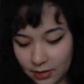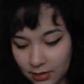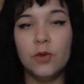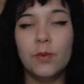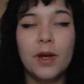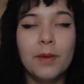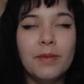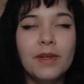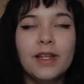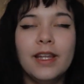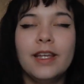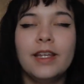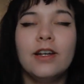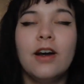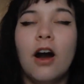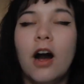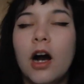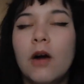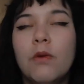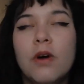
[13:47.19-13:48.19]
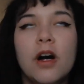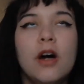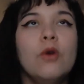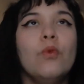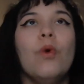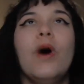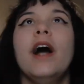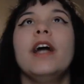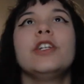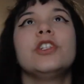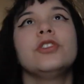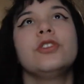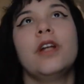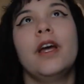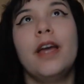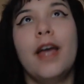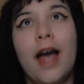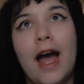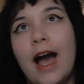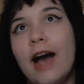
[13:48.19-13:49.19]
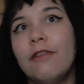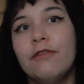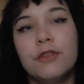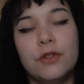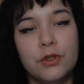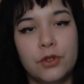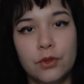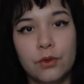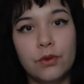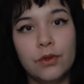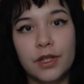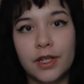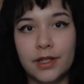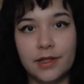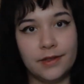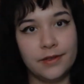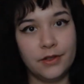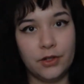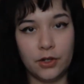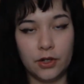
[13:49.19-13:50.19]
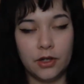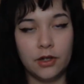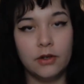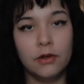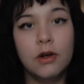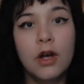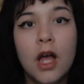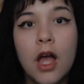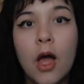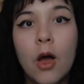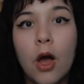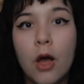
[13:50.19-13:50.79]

You might be like, Kawa, why should I have to do this? You know,